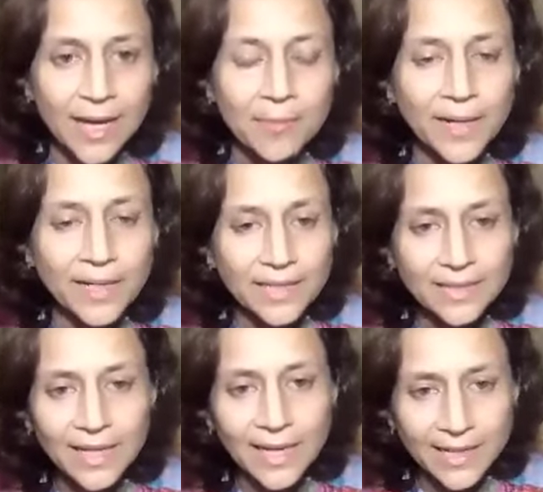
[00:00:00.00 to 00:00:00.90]
But in
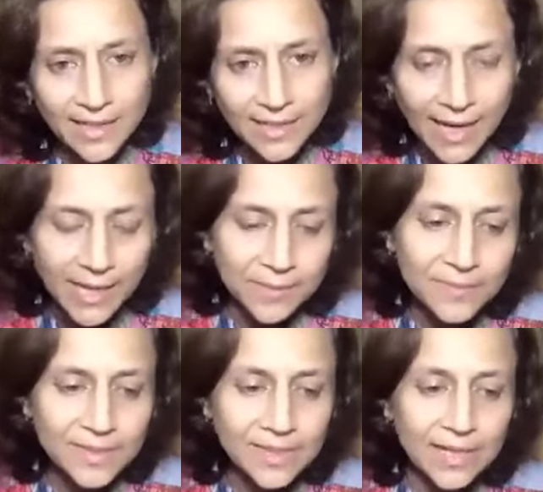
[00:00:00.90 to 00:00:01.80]
the later
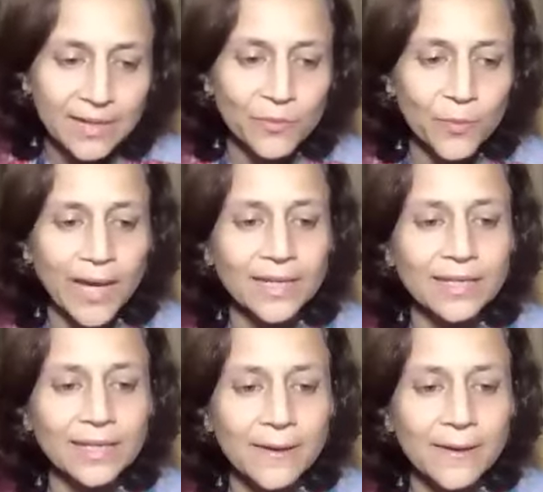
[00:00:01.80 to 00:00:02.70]
times,
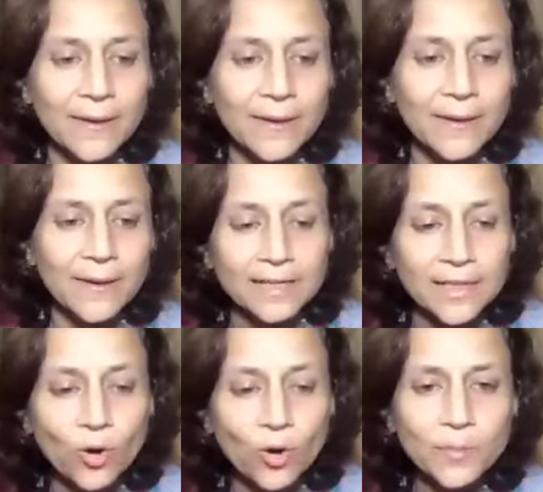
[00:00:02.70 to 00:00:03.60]
when
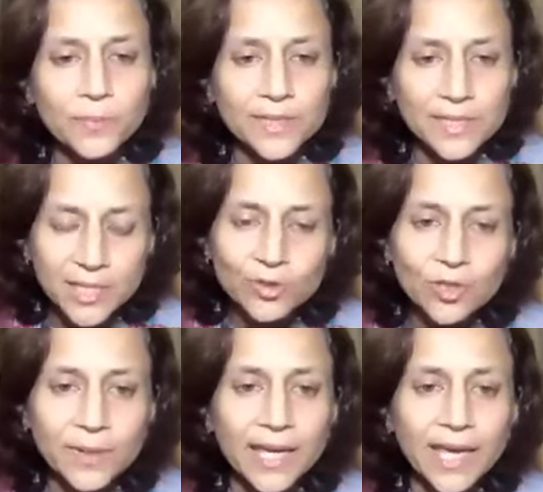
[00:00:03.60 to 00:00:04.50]
the whole pursuit
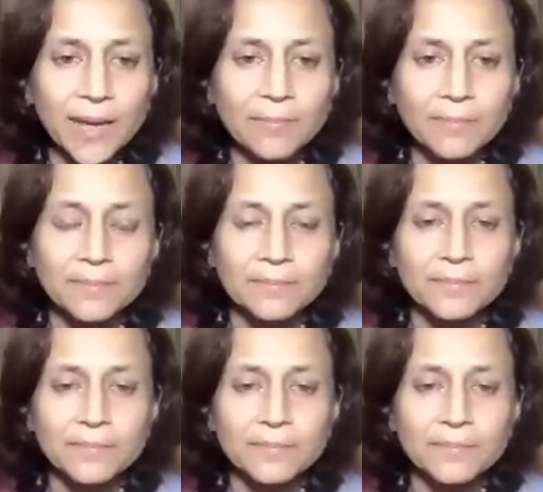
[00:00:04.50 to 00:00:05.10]
became